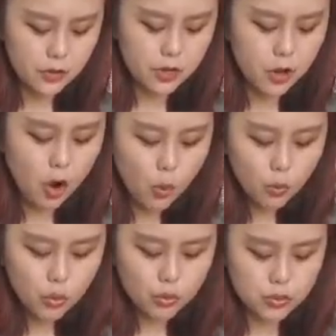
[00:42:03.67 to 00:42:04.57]
okay, or oh,
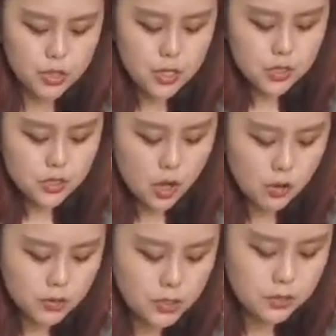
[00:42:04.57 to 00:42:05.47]
wood.
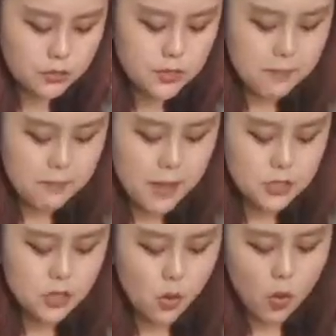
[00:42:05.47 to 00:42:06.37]
Don't use the
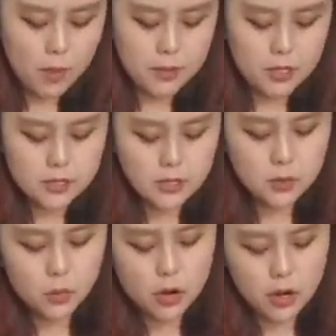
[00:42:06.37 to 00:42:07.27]
metal one because it
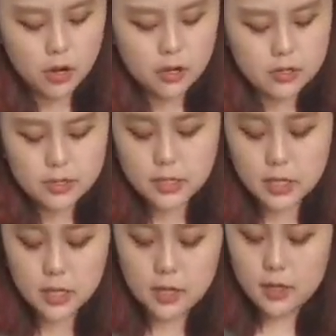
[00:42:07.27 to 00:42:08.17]
will hurt the